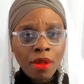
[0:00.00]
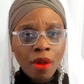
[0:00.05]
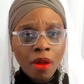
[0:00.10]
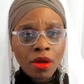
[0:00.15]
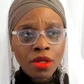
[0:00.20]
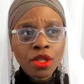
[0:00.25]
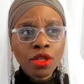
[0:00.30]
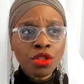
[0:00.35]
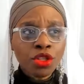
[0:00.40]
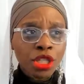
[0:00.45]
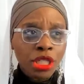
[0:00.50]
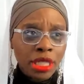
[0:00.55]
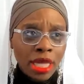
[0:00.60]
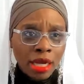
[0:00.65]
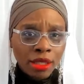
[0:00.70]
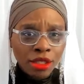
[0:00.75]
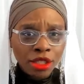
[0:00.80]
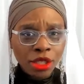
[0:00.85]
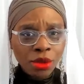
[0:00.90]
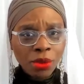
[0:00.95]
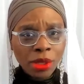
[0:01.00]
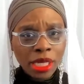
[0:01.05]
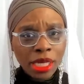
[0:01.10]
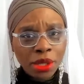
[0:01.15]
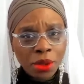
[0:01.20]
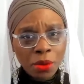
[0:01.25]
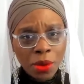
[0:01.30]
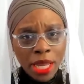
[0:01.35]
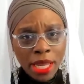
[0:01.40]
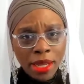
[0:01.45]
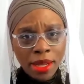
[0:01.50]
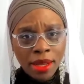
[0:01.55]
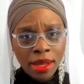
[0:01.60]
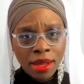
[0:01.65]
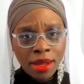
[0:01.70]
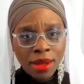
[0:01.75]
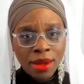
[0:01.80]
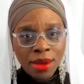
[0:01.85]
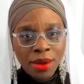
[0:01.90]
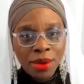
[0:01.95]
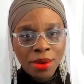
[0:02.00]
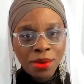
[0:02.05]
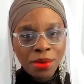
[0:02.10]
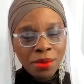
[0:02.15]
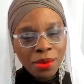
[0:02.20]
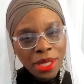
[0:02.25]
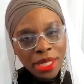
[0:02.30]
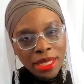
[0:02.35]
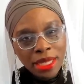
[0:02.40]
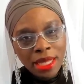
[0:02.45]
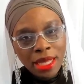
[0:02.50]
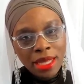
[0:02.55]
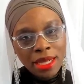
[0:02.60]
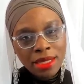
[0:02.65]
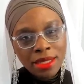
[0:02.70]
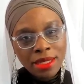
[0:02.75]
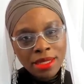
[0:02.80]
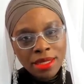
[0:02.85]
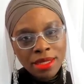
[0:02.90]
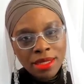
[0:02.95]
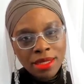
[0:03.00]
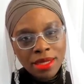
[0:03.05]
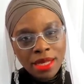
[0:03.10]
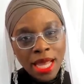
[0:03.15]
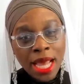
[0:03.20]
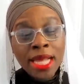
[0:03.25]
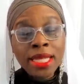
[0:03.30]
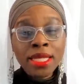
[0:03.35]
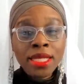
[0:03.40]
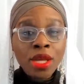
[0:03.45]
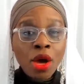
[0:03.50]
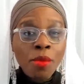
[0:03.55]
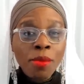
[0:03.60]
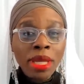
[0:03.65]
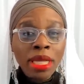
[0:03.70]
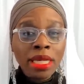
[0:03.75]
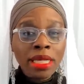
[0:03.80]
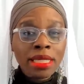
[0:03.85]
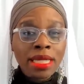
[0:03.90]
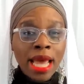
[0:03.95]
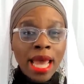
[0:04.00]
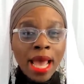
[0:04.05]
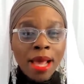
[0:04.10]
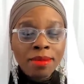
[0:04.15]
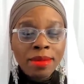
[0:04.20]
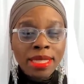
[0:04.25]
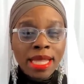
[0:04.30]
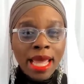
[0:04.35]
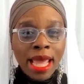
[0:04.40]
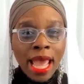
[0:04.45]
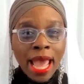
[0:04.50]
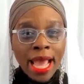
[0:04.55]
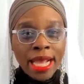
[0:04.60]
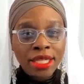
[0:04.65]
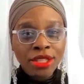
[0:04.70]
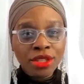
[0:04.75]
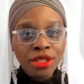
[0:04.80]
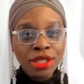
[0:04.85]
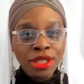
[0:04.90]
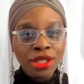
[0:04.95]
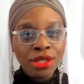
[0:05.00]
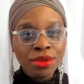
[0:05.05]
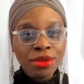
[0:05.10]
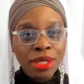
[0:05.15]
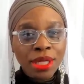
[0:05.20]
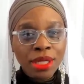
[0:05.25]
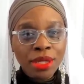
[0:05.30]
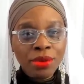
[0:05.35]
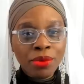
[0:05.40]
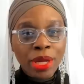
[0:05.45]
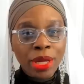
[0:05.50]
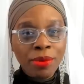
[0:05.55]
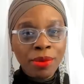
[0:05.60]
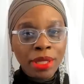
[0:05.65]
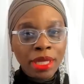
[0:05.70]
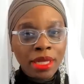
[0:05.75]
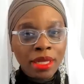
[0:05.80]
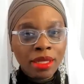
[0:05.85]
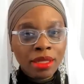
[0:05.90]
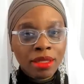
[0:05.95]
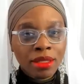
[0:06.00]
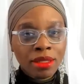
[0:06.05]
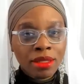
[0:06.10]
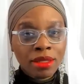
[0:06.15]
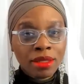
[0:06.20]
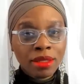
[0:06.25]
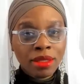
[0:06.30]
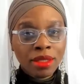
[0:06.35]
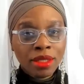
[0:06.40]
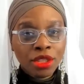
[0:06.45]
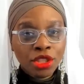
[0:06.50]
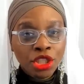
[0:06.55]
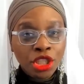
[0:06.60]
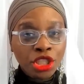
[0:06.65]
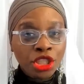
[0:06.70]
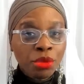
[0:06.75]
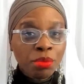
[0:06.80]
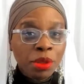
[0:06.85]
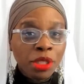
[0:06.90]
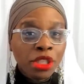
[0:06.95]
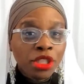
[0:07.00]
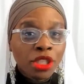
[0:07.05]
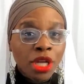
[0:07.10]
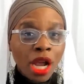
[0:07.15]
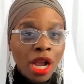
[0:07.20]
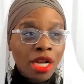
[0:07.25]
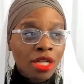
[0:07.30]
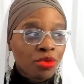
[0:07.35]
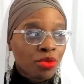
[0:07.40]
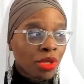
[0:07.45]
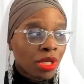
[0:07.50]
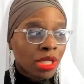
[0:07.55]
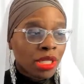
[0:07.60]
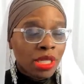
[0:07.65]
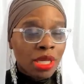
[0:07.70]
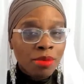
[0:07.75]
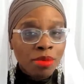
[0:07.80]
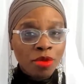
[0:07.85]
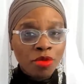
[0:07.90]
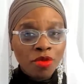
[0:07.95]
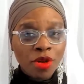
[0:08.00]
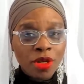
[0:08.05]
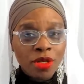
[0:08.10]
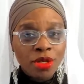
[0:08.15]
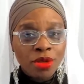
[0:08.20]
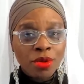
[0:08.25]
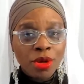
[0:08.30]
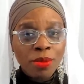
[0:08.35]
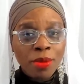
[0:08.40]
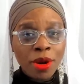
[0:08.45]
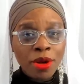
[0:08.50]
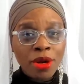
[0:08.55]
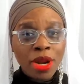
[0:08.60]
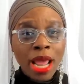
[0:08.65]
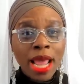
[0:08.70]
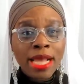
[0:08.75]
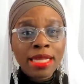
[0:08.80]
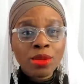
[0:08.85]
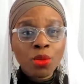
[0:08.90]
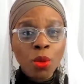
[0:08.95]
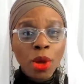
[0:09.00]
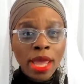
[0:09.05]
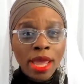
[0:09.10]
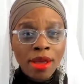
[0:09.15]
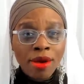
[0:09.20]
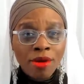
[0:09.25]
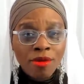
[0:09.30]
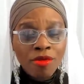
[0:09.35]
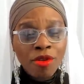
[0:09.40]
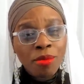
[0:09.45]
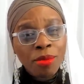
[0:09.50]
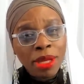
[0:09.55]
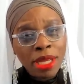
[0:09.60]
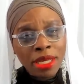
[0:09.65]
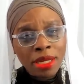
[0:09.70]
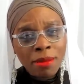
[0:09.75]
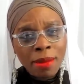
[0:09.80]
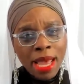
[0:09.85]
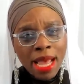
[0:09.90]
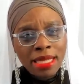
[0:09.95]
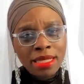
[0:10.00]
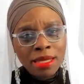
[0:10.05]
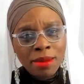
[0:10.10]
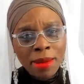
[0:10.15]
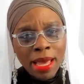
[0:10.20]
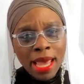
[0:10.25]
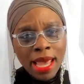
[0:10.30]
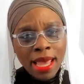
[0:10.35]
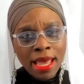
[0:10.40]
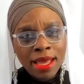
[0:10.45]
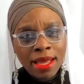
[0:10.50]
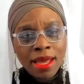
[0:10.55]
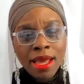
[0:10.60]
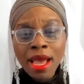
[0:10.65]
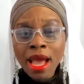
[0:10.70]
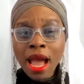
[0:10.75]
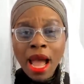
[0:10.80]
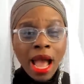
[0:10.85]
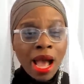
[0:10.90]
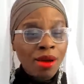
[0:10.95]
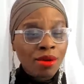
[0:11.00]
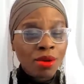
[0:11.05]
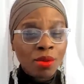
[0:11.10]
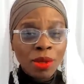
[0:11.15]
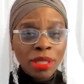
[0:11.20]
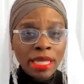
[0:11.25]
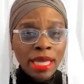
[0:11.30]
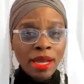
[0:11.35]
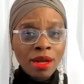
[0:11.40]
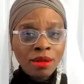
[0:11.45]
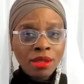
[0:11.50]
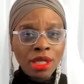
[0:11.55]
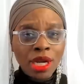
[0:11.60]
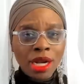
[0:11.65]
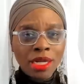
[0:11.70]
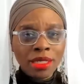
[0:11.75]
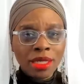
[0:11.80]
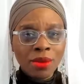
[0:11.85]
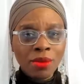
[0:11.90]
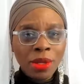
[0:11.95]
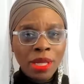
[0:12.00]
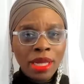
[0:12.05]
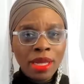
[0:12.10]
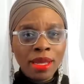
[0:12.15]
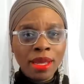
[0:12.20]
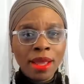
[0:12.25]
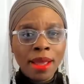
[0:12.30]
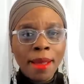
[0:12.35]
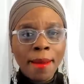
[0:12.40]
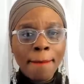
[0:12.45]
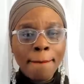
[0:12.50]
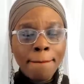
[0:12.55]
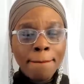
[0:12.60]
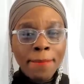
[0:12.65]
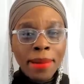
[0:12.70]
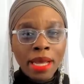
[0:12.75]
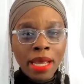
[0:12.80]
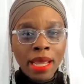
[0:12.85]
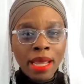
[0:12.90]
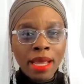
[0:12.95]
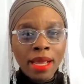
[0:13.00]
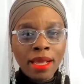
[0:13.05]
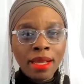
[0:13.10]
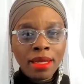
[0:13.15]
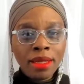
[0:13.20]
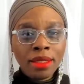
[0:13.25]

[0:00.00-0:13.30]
So she thought she would get away with it. And so many times they actually do get away with it. She should be charged with attempted first degree murder as well for being a mastermind. I don't know what they're going to charge her with, but